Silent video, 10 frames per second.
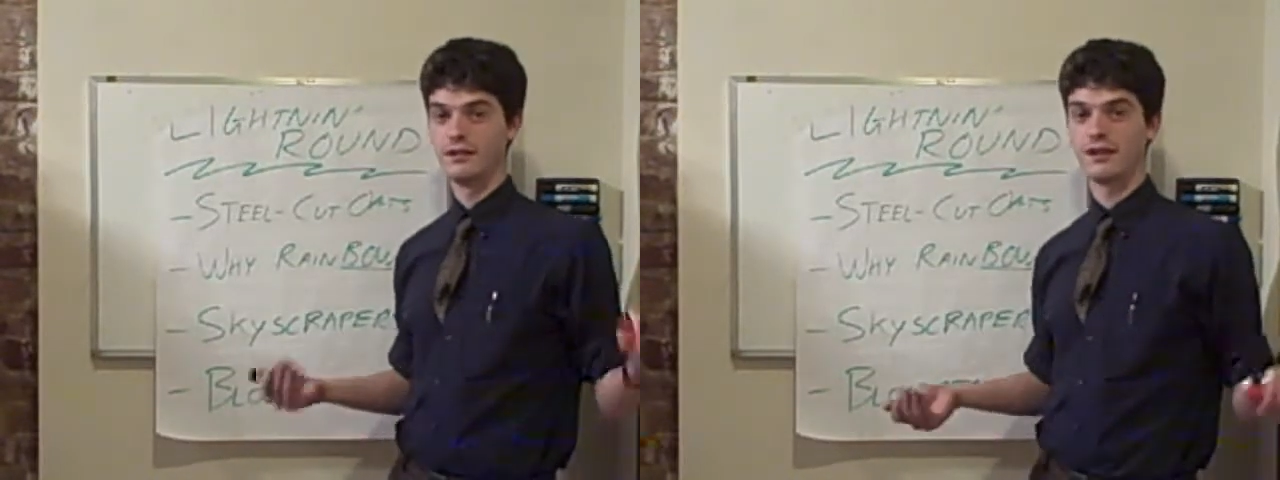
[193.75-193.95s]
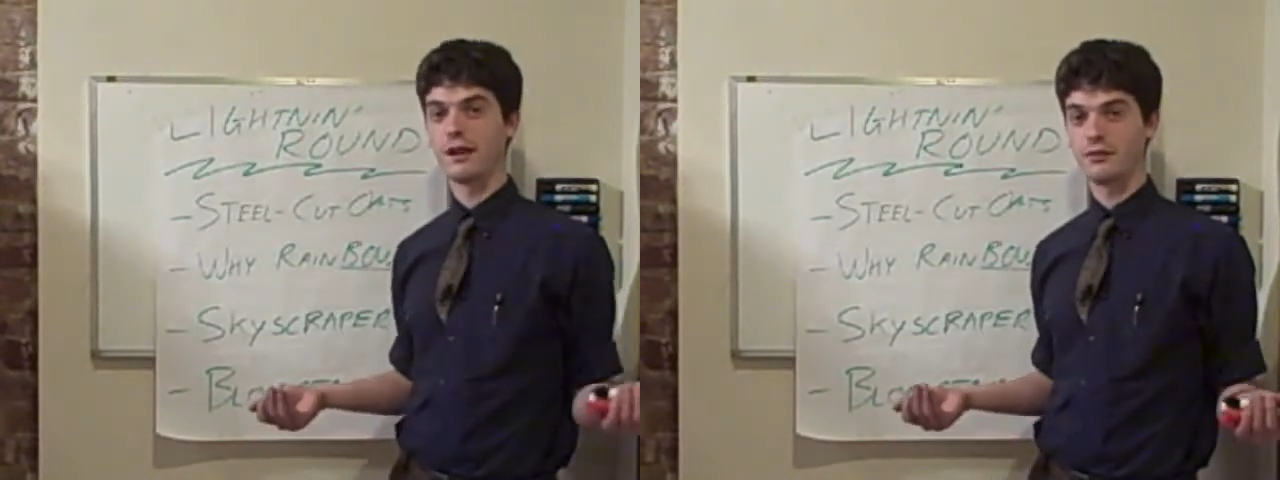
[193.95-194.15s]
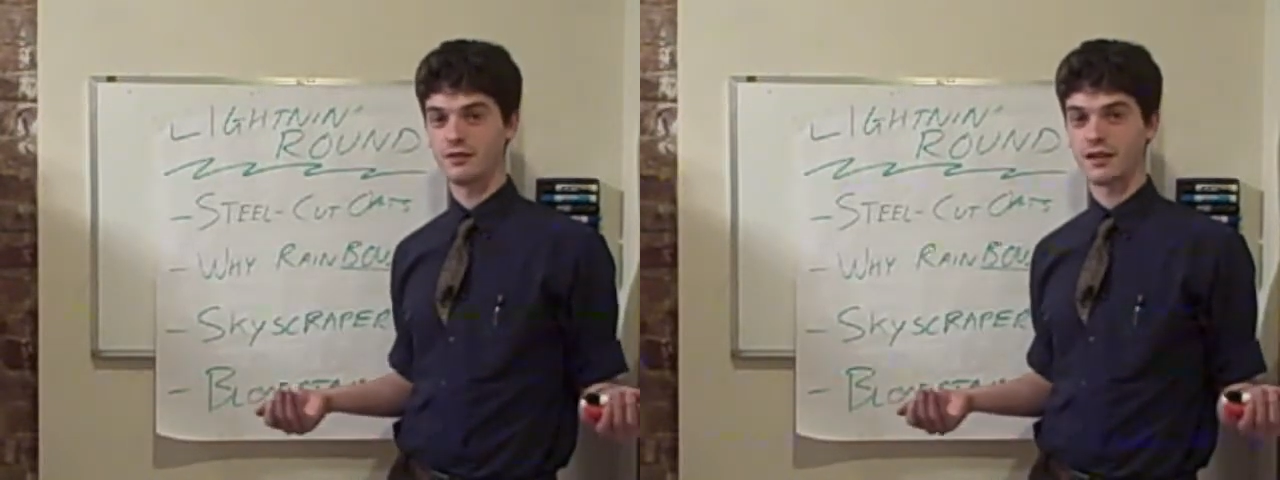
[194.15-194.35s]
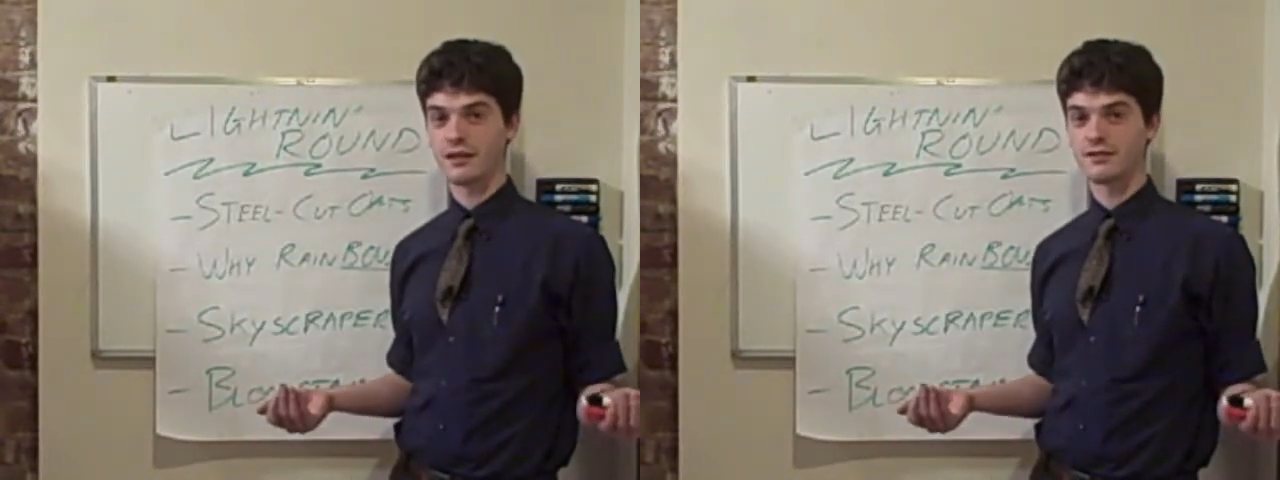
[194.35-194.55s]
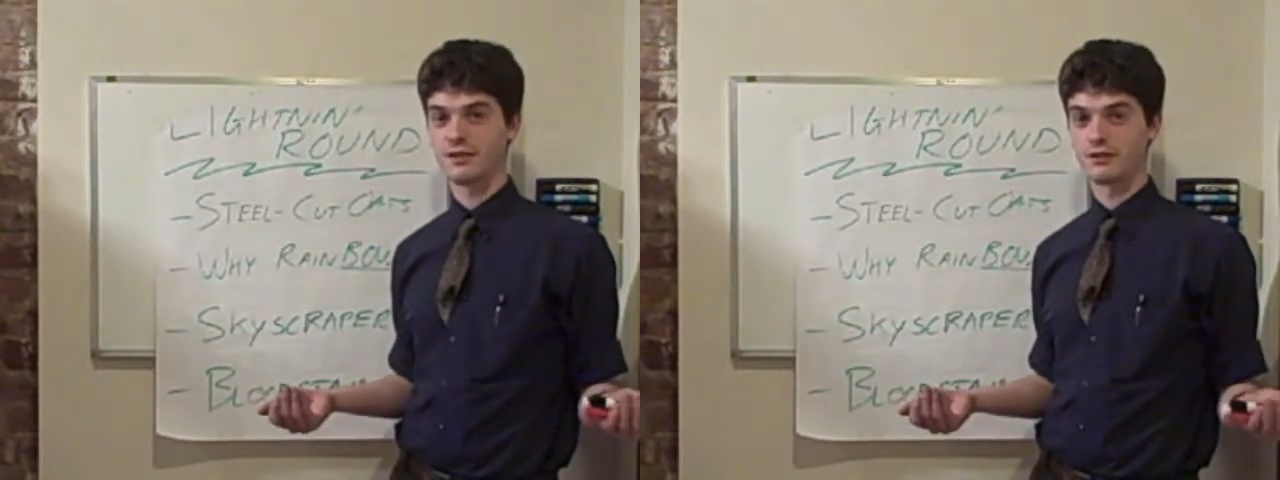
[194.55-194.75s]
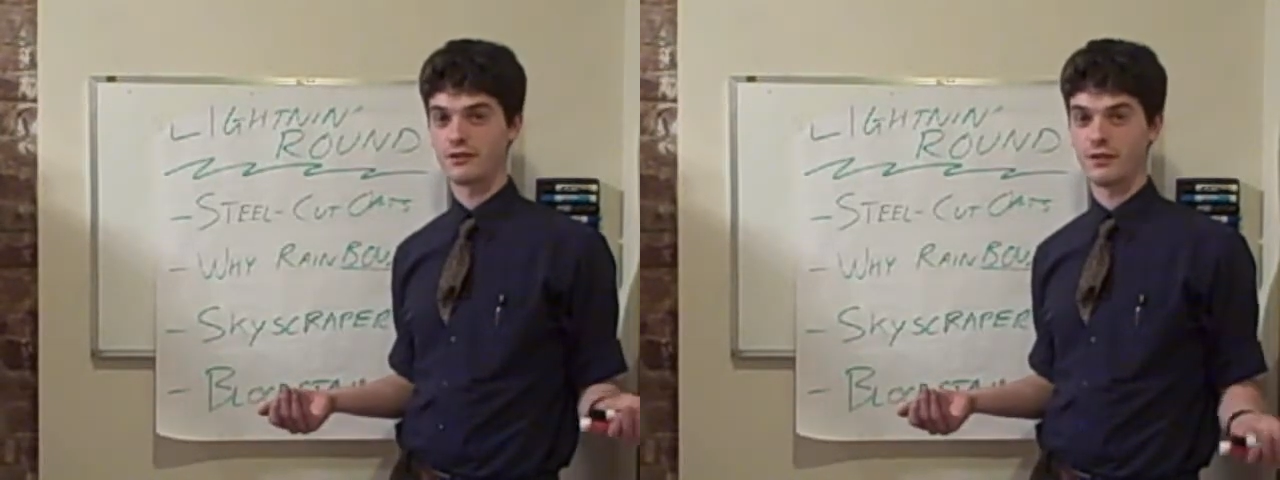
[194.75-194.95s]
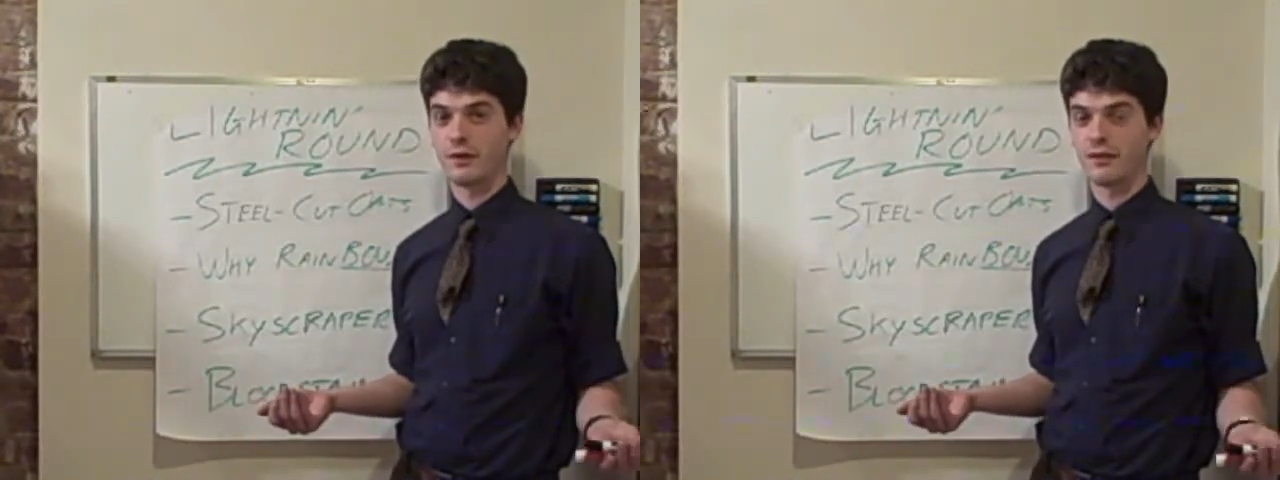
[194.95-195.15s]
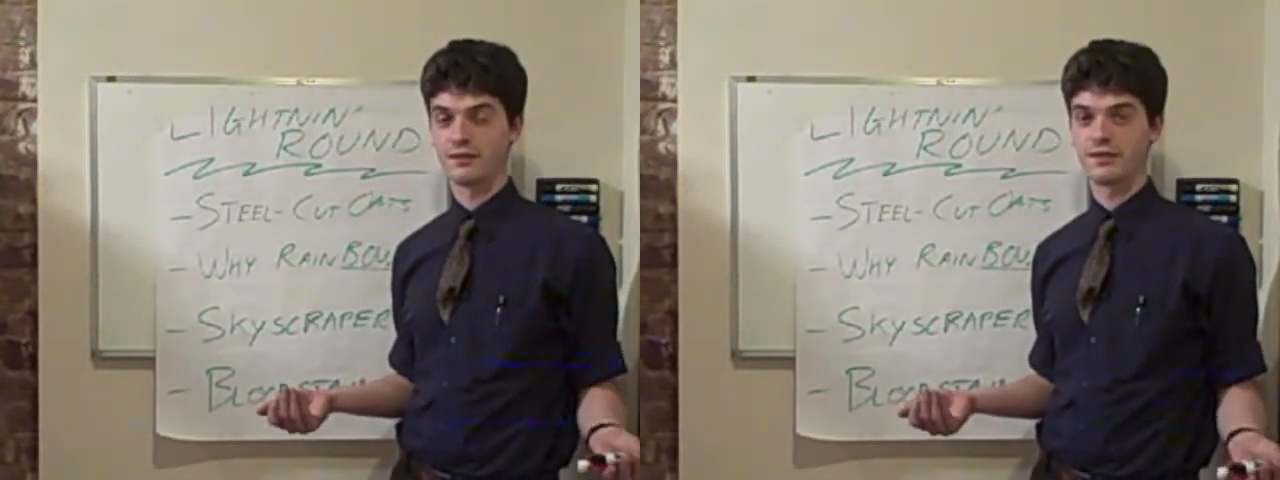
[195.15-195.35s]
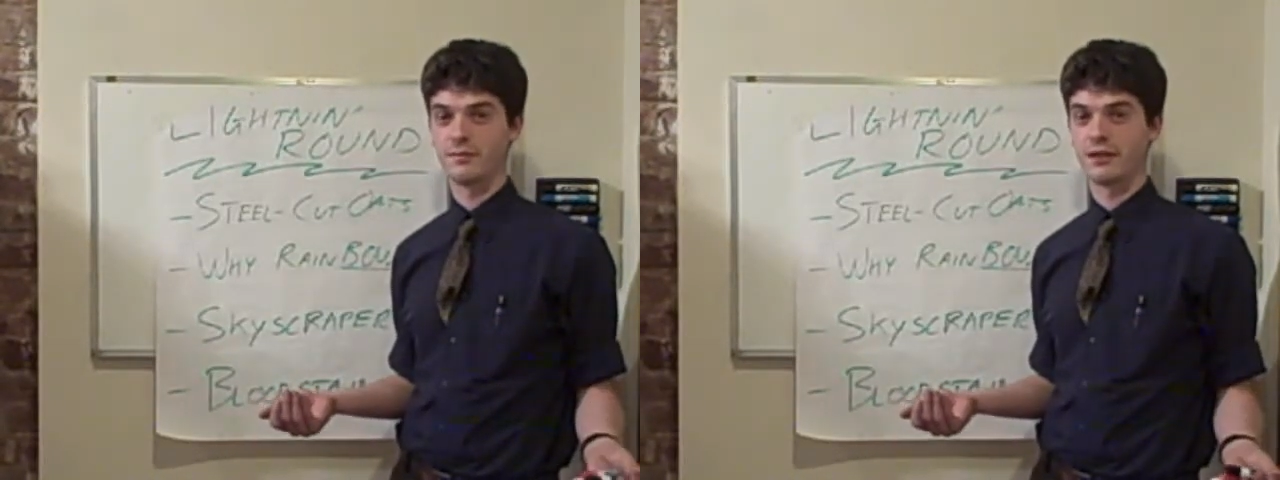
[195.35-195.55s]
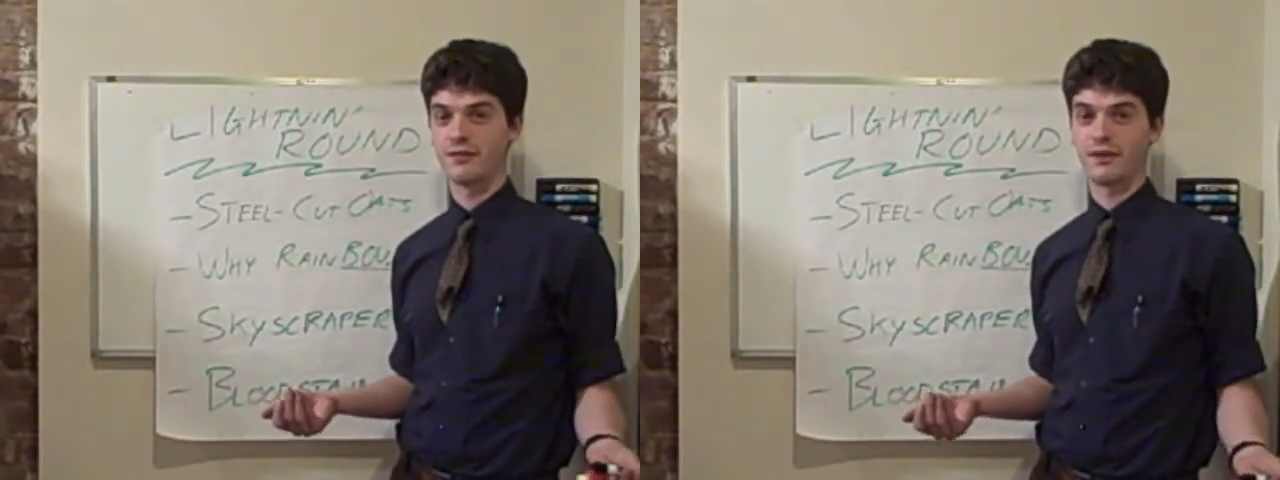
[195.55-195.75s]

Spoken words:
then I would just ask the nearest female to tell me